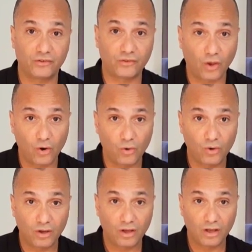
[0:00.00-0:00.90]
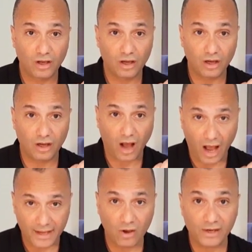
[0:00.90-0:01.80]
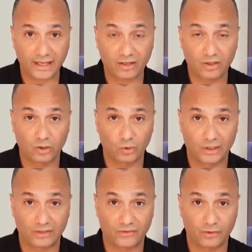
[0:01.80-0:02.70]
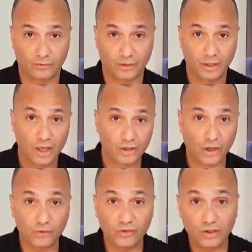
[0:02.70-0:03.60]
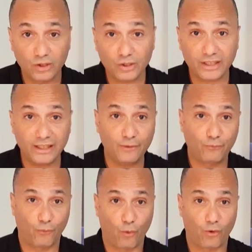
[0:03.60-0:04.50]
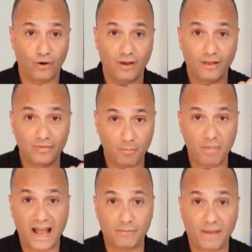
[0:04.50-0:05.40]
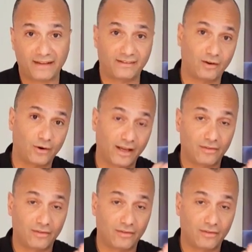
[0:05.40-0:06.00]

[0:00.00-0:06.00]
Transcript: So ionic colloidal silver goes looking for the bad bacteria,